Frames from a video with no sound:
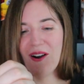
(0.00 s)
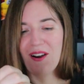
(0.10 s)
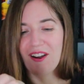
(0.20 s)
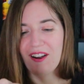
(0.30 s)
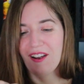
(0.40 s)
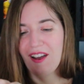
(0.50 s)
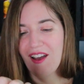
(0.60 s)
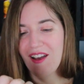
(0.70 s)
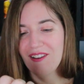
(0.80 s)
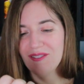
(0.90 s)
are
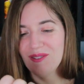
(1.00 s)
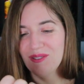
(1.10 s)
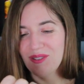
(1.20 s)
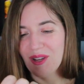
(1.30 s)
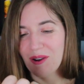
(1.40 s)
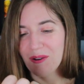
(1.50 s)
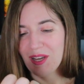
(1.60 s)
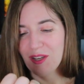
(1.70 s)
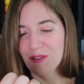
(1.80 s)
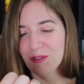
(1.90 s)
so
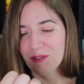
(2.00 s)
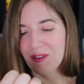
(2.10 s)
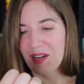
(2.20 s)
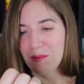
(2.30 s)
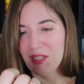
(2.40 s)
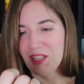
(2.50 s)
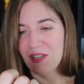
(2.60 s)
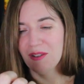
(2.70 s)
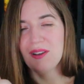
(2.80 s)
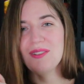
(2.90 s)
incredibly
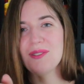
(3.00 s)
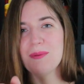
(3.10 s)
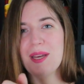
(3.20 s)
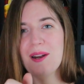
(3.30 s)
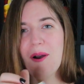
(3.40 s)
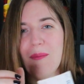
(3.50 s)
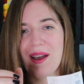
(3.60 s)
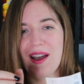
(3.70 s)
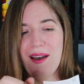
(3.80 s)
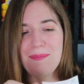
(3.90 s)
cute and sweet. Oh my
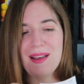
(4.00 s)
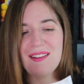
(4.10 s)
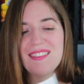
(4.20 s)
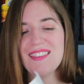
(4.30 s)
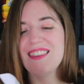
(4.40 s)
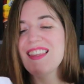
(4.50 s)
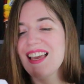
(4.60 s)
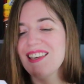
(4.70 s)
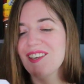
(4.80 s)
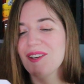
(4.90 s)
God, Mel.
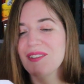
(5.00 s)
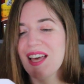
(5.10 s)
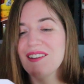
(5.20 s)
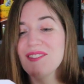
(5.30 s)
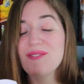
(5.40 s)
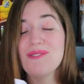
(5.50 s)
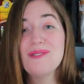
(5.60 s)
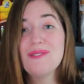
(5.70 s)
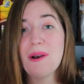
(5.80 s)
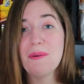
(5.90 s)
Thank you. That is
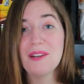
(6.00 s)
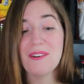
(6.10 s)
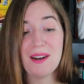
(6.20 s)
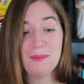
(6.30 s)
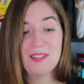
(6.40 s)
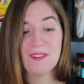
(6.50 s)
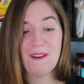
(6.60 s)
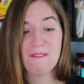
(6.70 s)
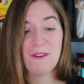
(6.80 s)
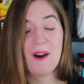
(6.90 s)
so incredibly
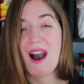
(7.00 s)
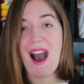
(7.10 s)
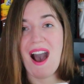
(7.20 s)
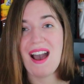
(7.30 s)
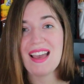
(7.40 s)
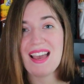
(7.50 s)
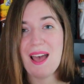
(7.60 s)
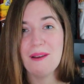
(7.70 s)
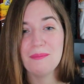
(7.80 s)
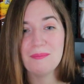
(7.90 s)
thoughtful.
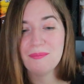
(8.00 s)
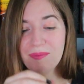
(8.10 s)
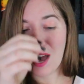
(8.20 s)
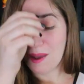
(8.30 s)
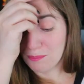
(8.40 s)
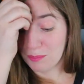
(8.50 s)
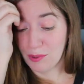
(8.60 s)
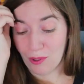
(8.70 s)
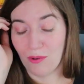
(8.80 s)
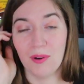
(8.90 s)
I'm
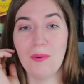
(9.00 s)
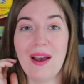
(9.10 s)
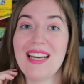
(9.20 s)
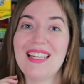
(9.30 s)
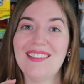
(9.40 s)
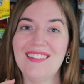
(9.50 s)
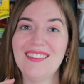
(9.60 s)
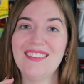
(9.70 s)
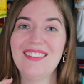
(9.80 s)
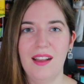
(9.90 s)
blown away.
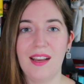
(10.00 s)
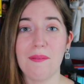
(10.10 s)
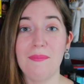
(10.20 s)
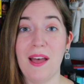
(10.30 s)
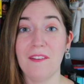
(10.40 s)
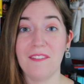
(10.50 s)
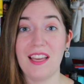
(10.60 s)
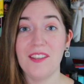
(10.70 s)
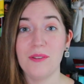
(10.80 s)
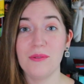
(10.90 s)
Mel,
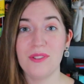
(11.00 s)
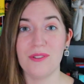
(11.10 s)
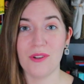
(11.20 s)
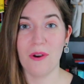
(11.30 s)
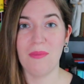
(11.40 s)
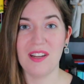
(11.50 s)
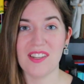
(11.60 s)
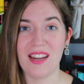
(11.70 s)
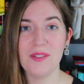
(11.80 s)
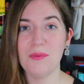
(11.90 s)
thank you so much.
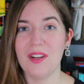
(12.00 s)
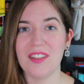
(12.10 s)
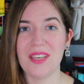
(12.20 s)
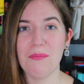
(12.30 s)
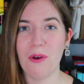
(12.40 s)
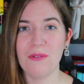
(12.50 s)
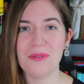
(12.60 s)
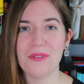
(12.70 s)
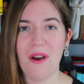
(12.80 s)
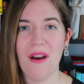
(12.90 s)
That is one of the
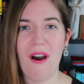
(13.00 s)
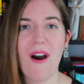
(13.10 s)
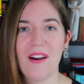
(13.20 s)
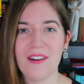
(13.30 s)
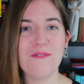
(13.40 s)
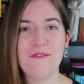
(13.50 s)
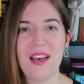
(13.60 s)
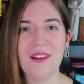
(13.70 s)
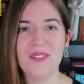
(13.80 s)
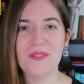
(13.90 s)
most
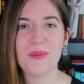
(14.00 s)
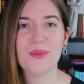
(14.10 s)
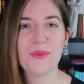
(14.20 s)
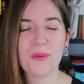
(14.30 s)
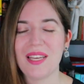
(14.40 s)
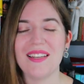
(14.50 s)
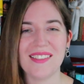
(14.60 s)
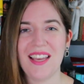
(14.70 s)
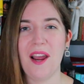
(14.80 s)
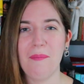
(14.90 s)
heartfelt,
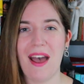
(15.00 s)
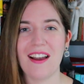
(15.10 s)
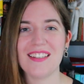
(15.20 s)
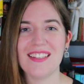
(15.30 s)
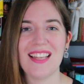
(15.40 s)
sweetest care packages